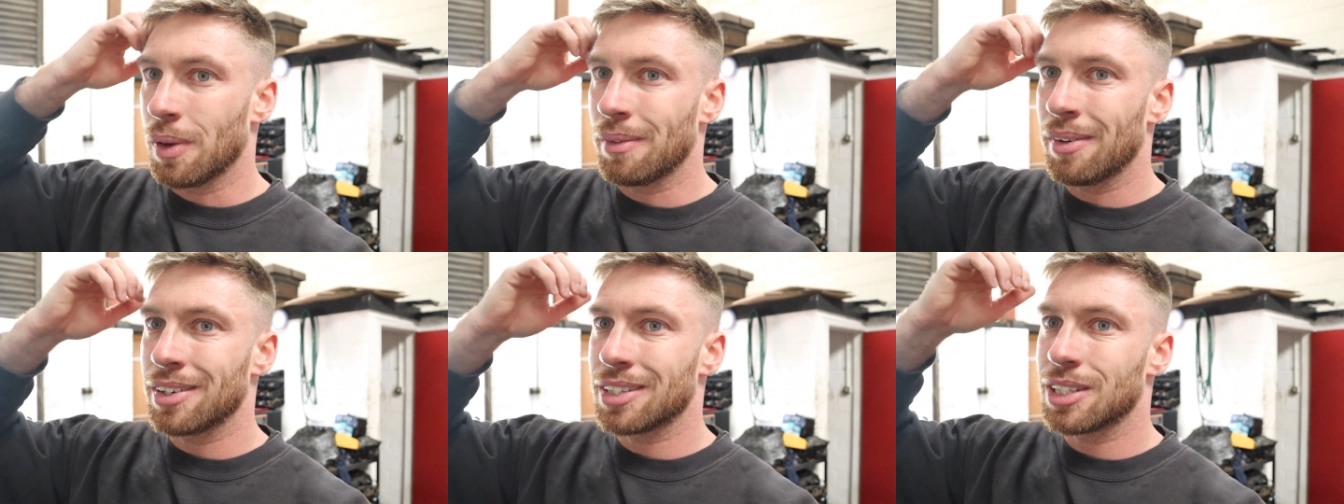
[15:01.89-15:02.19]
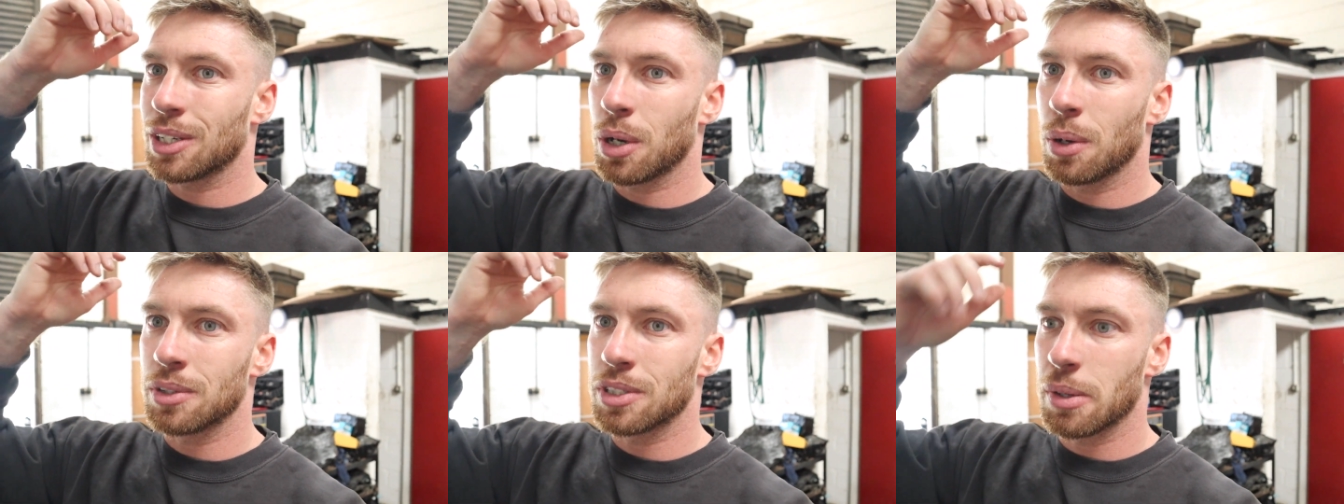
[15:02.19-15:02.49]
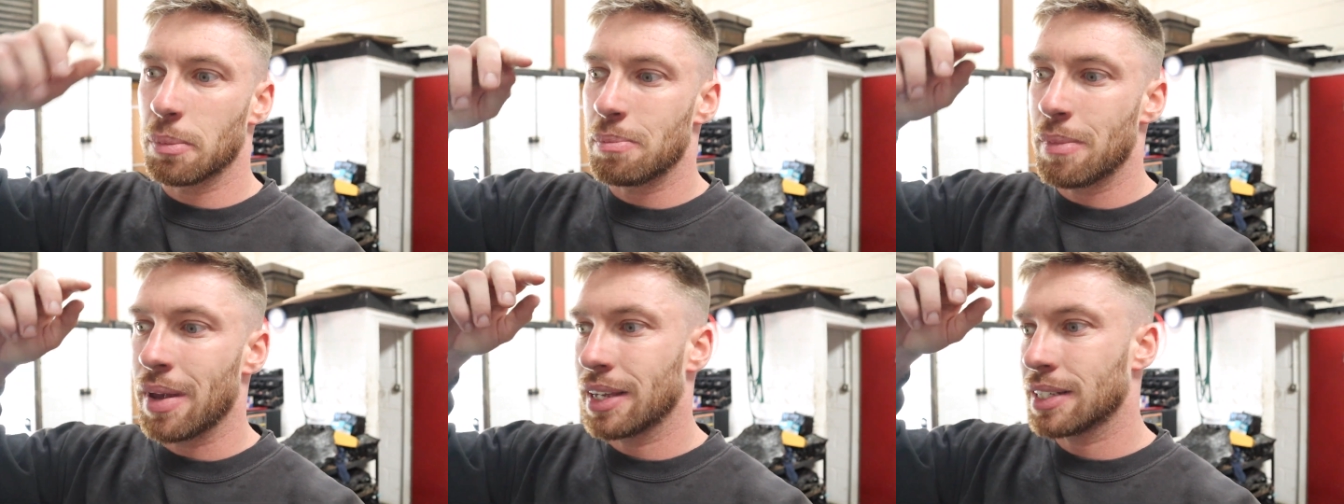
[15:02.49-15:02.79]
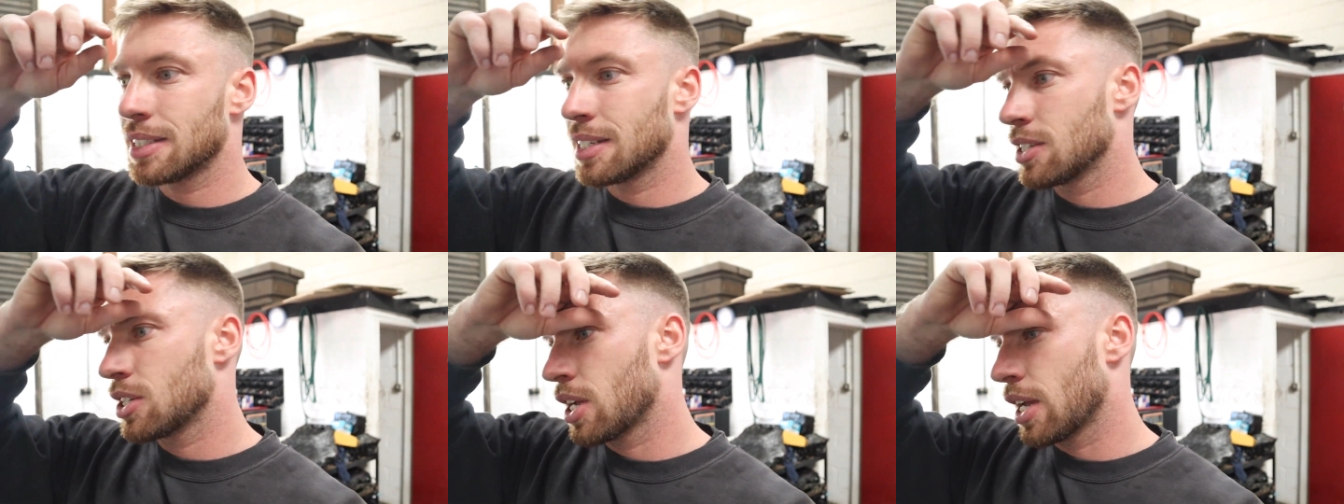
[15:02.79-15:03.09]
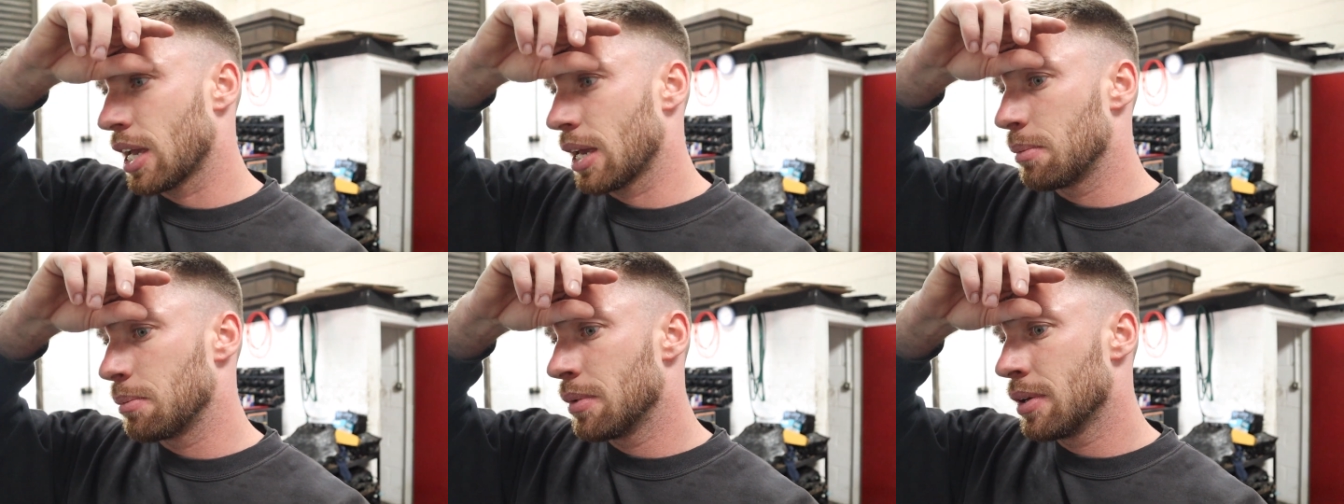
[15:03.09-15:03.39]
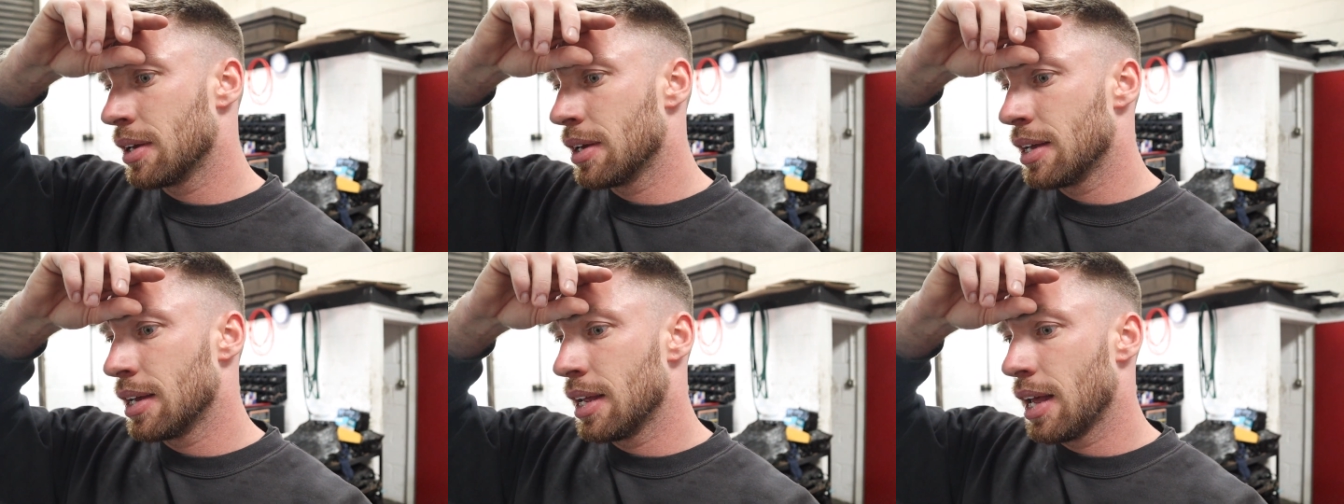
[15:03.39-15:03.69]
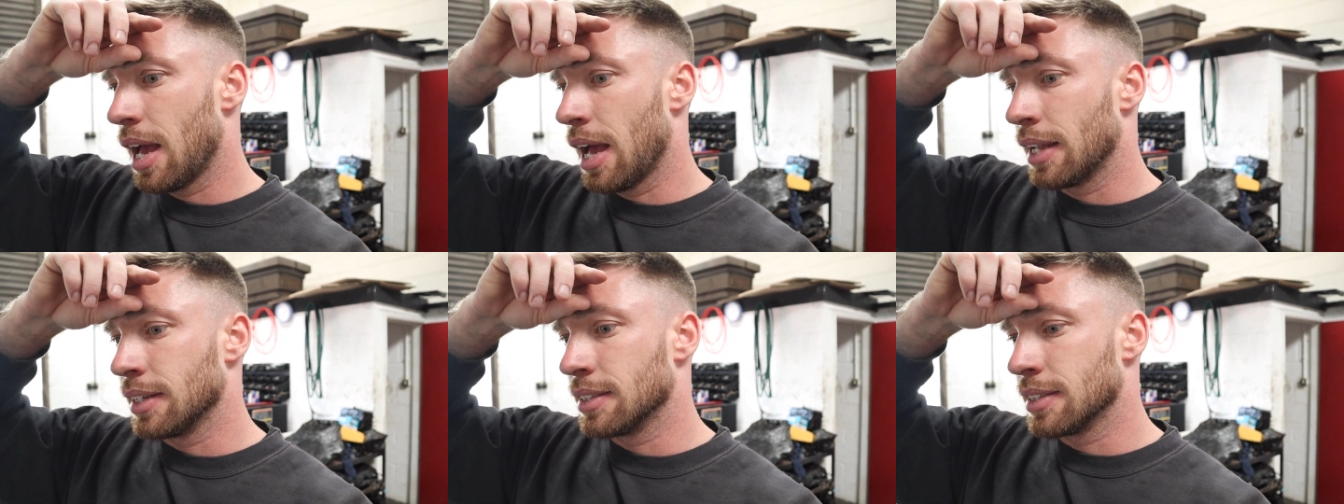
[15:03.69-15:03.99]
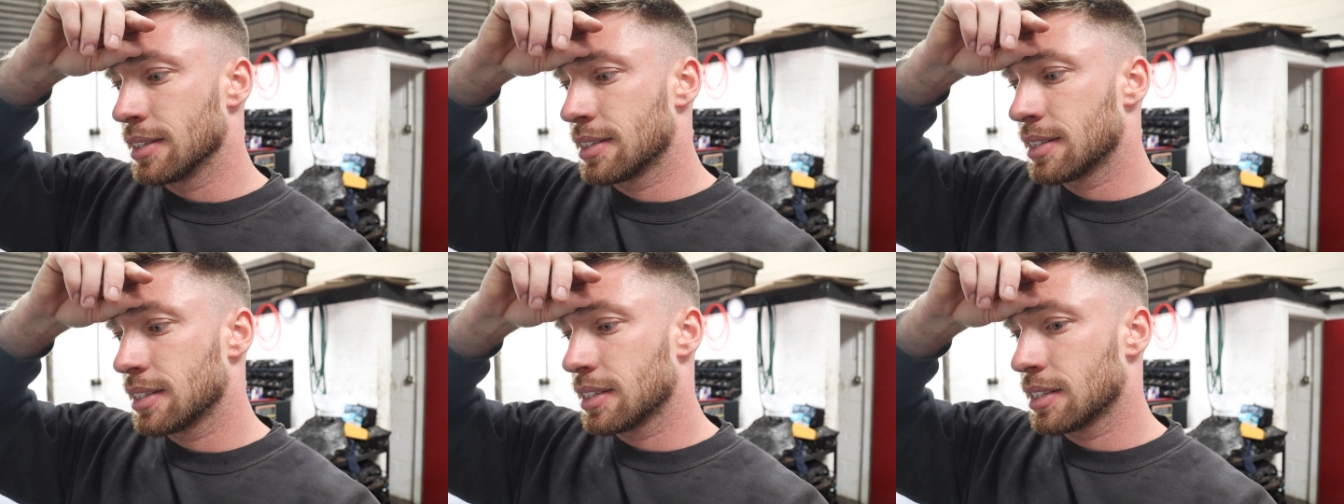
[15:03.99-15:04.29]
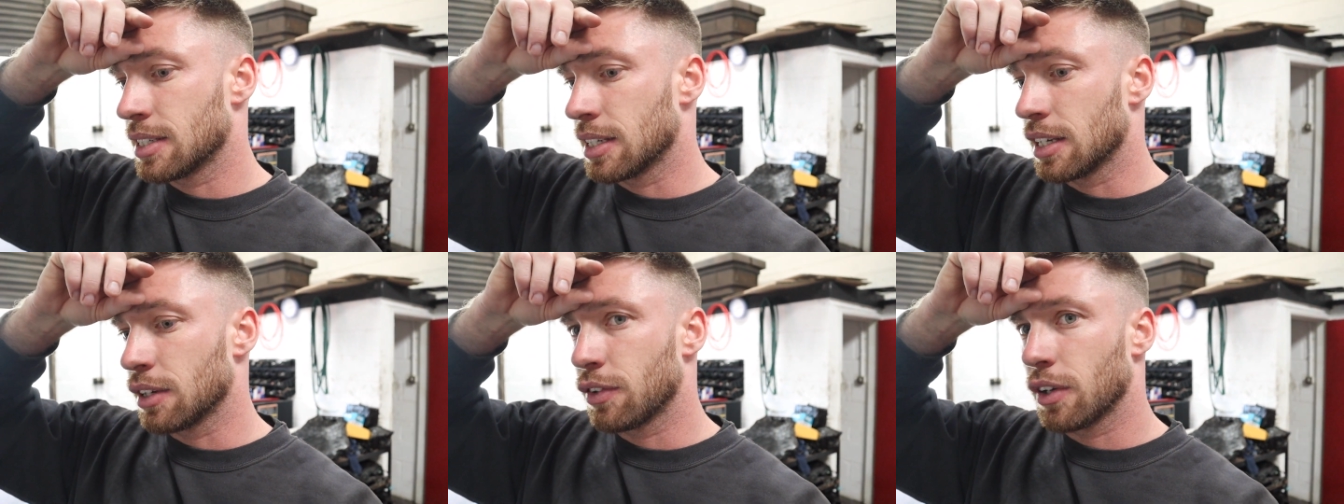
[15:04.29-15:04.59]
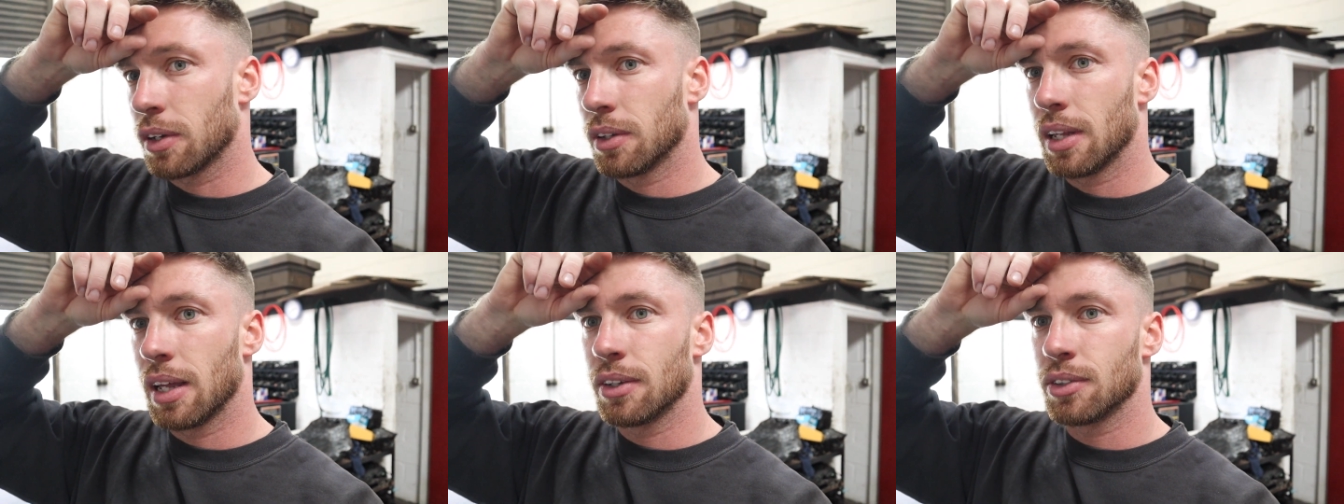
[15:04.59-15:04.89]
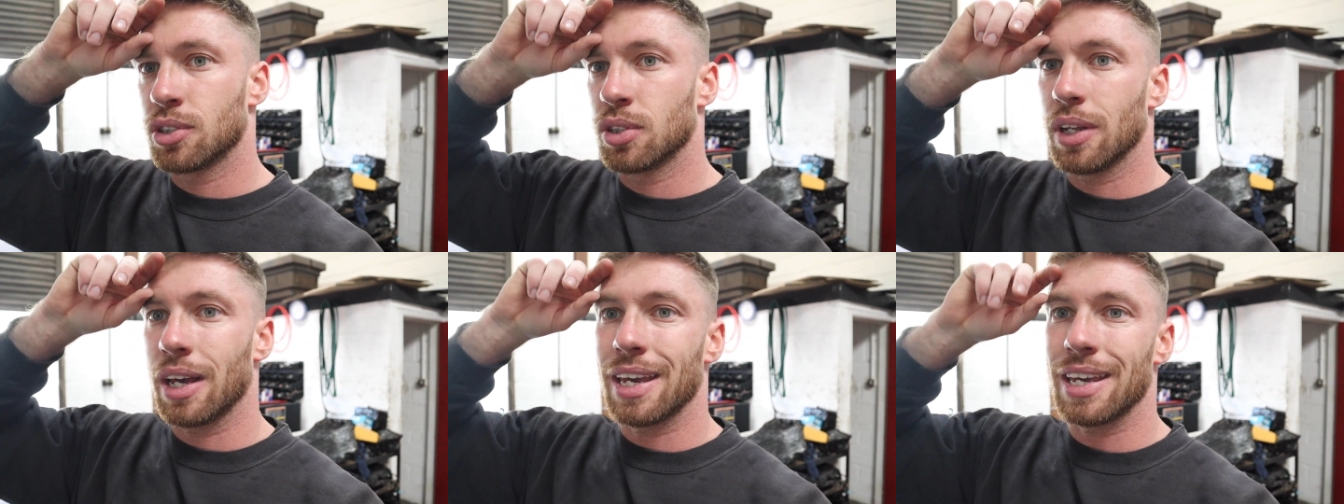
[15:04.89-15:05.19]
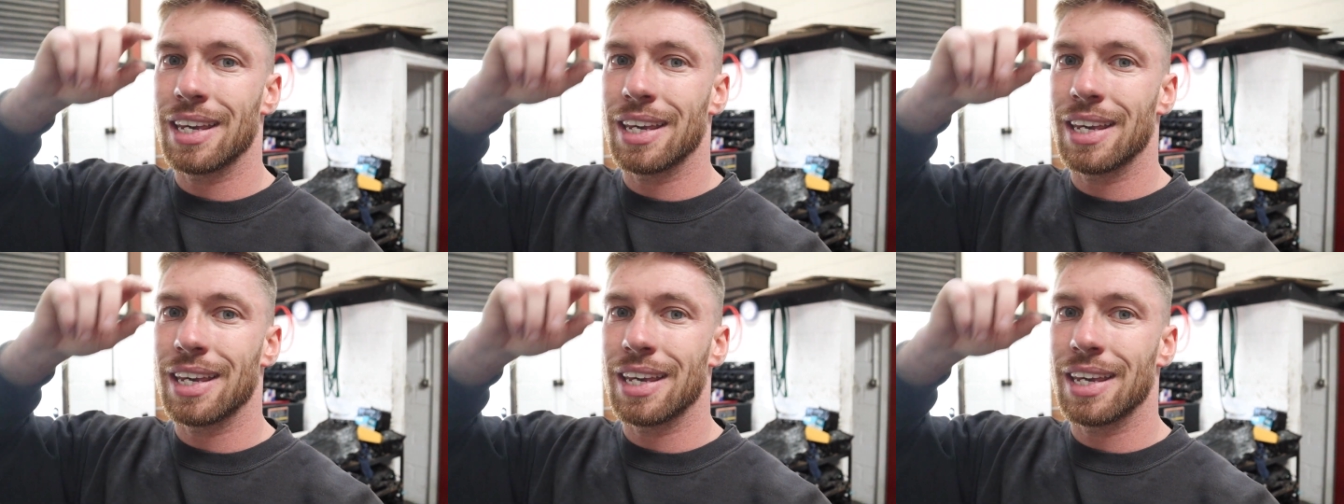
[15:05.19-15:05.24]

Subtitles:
I'm actually going to message him and see if he'll let us do that.